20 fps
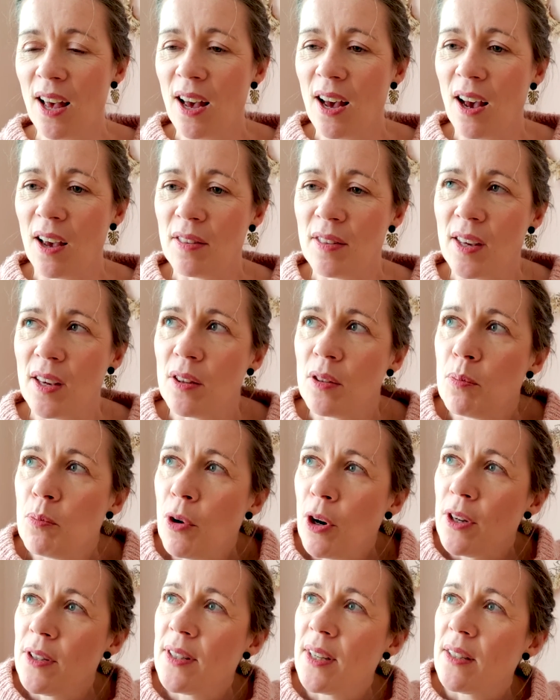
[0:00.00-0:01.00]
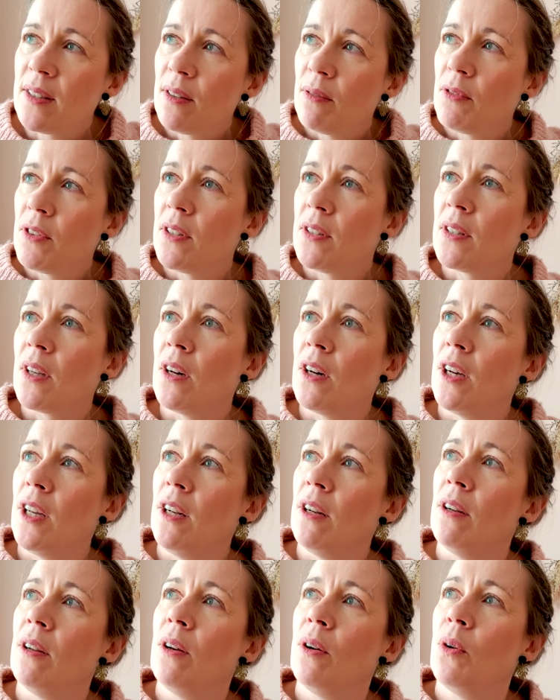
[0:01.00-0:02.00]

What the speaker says: I think the process of design,